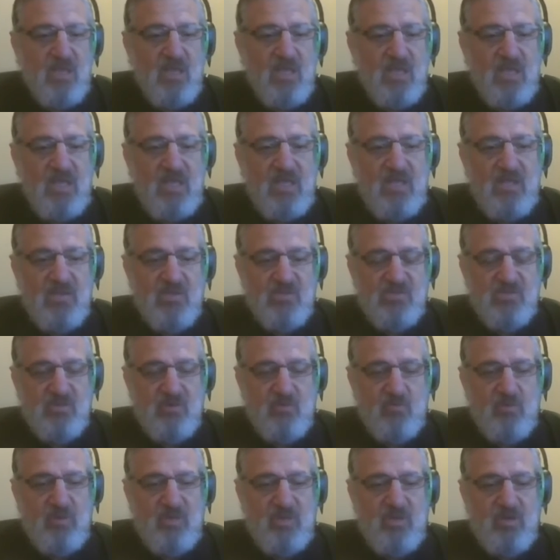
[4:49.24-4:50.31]
is
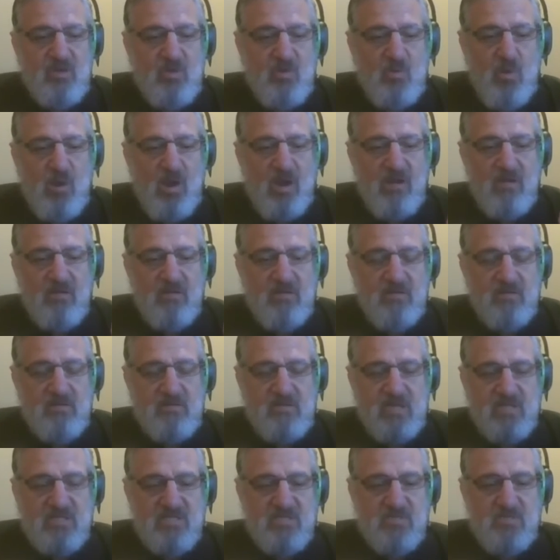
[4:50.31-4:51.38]
we acquired
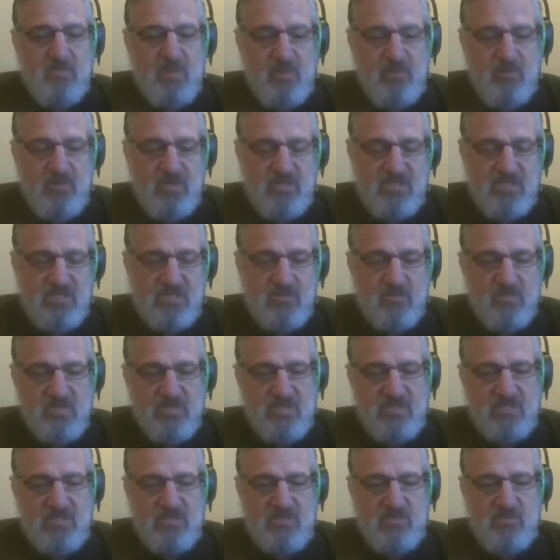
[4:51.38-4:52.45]
Texas Memory Systems
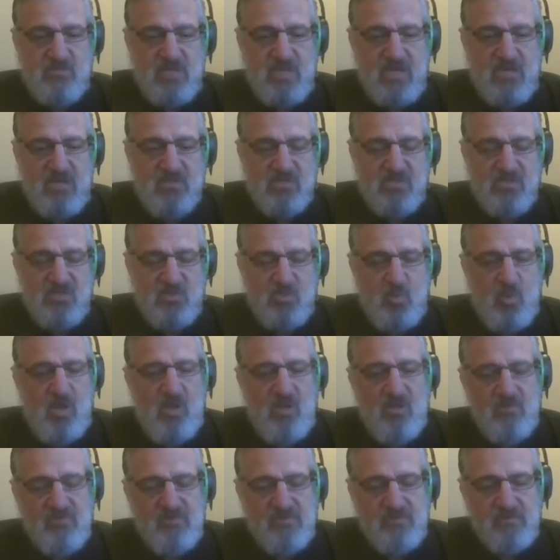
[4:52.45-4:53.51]
in
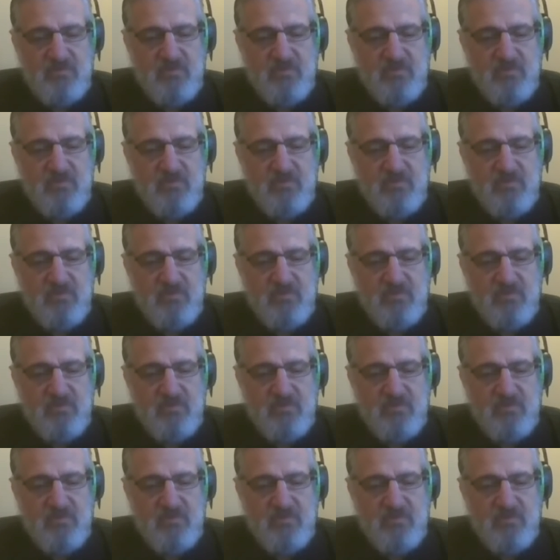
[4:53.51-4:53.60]
2012.